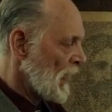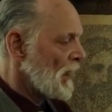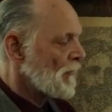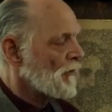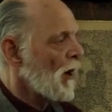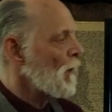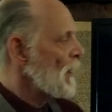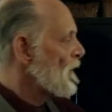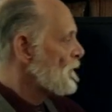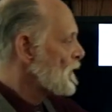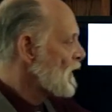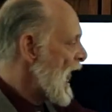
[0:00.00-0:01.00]
So
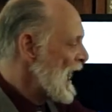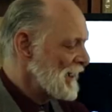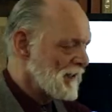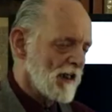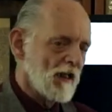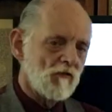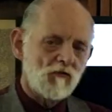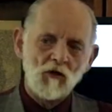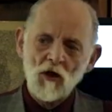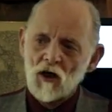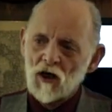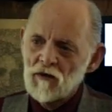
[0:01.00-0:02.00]
if light is
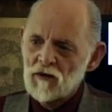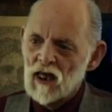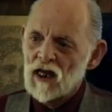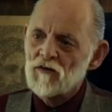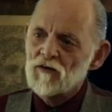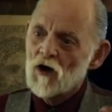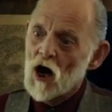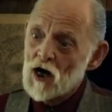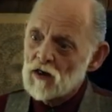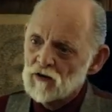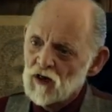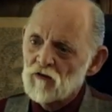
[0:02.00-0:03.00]
good, then
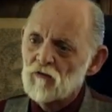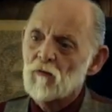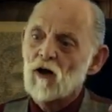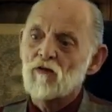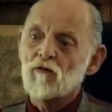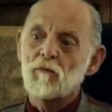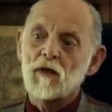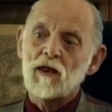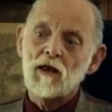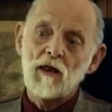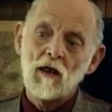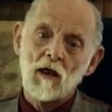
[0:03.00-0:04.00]
darkness must
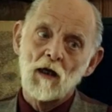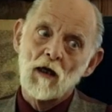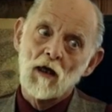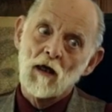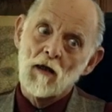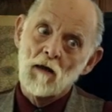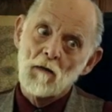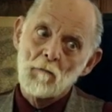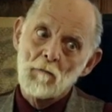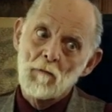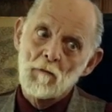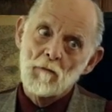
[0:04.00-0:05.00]
be
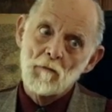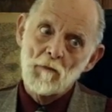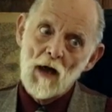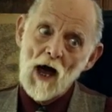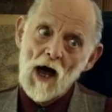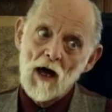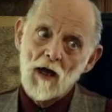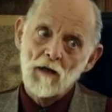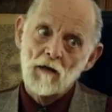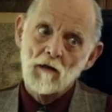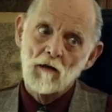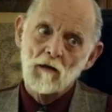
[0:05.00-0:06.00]
bad.
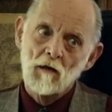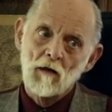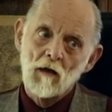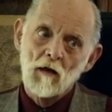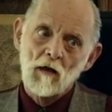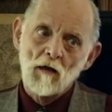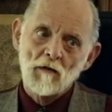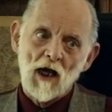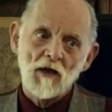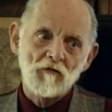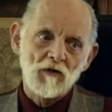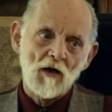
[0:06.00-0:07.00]
Now
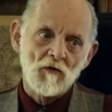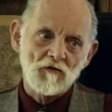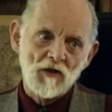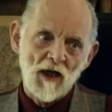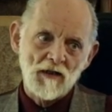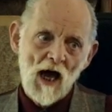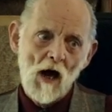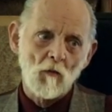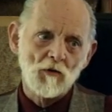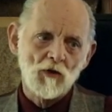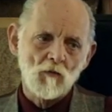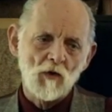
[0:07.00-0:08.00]
you see, understand now
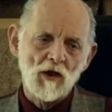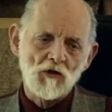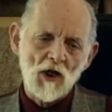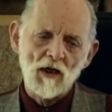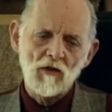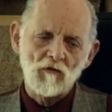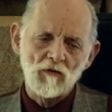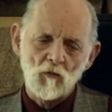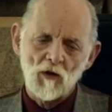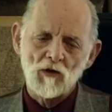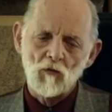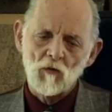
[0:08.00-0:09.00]
when you read Genesis,
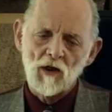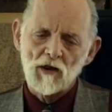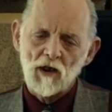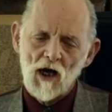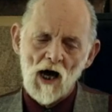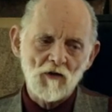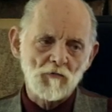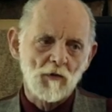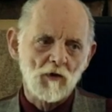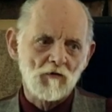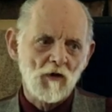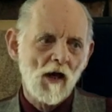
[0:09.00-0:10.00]
when you read the
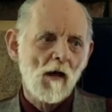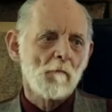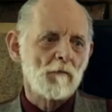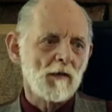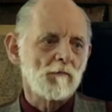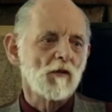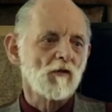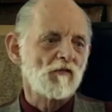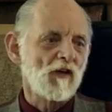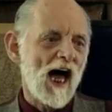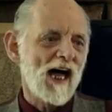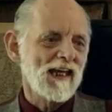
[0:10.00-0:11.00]
Gospels, people
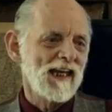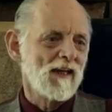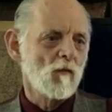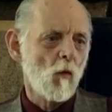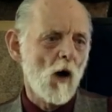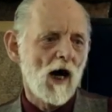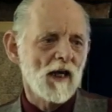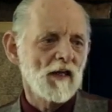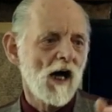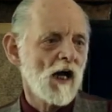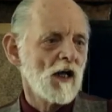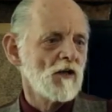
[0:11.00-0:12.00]
sat in what?
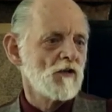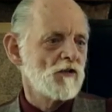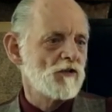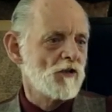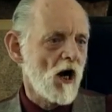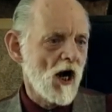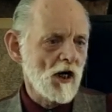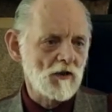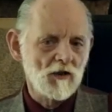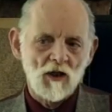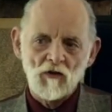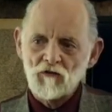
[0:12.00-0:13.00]

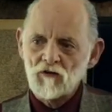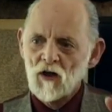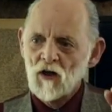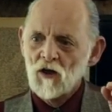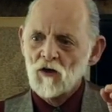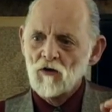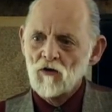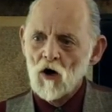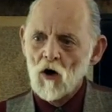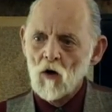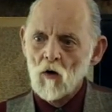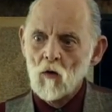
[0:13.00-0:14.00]
Darkness.
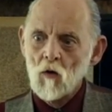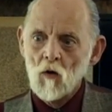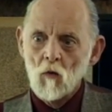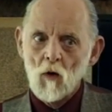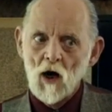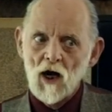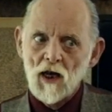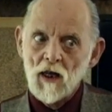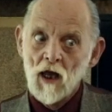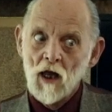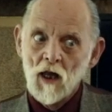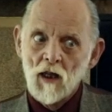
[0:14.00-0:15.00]
No what?
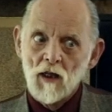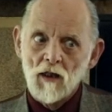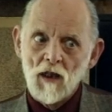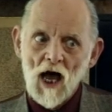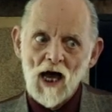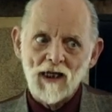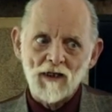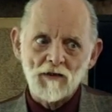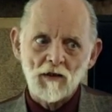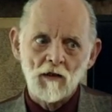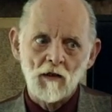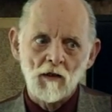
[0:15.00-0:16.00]
Light.